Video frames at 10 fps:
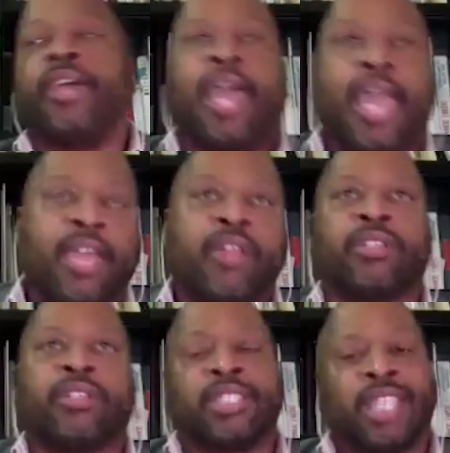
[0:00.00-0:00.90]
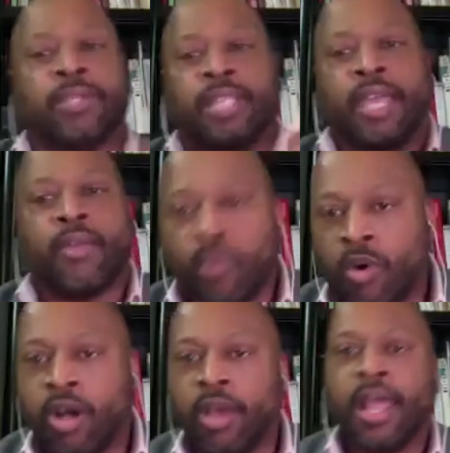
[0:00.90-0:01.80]
haters can say what they
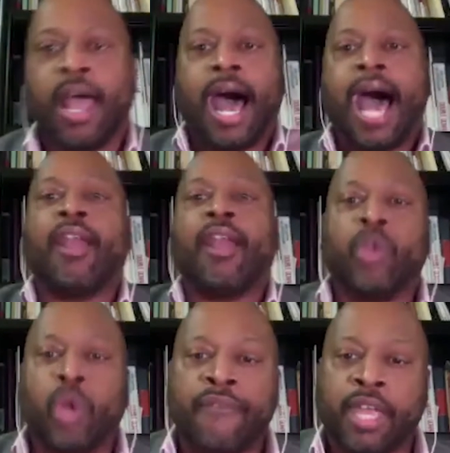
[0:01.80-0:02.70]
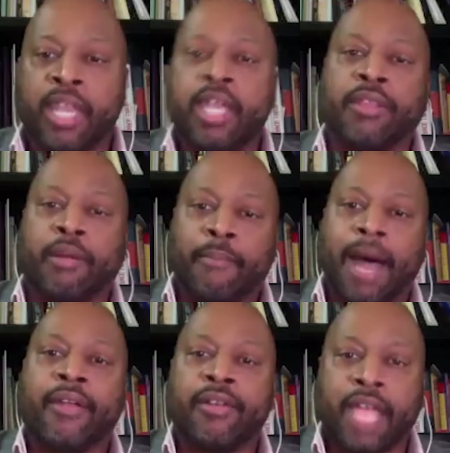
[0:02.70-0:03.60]
want, I don't know of any other
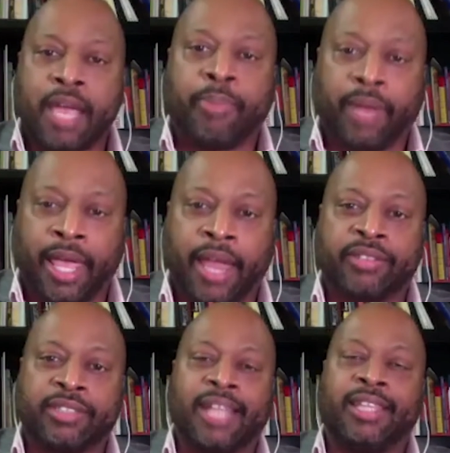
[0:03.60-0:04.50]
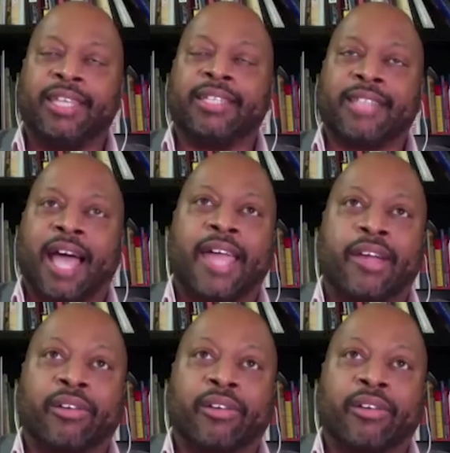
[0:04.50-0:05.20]
modern day players that the entire